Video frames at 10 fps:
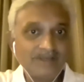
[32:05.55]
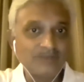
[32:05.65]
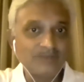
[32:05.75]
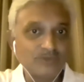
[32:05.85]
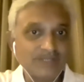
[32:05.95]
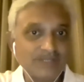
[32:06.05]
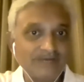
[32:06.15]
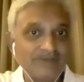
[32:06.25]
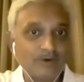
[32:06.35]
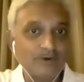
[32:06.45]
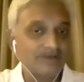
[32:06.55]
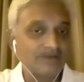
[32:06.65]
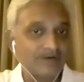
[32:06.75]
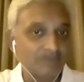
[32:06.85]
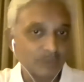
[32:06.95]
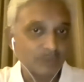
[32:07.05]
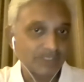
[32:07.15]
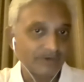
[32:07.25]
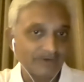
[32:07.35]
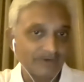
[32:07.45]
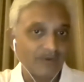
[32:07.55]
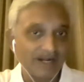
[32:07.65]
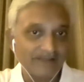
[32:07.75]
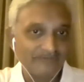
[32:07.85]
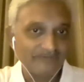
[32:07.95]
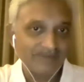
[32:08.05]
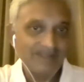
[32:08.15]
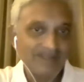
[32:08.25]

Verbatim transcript: As you said, we concentrate mostly on wildlife,